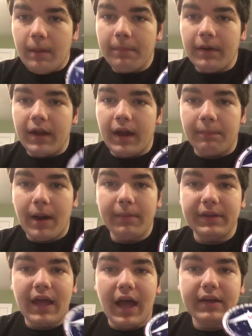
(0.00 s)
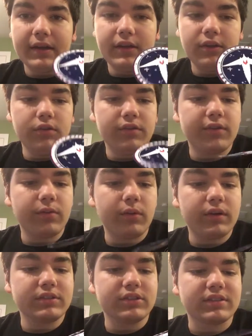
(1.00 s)
But I'm probably not going to use this
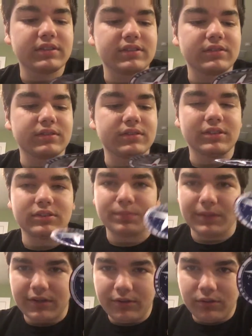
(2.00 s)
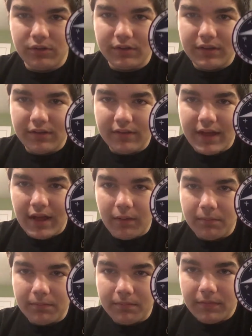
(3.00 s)
one, just because it was pretty cool to get in the
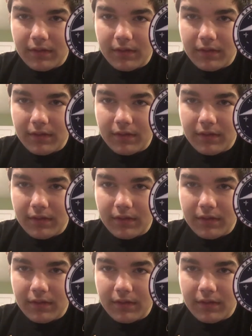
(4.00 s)
album.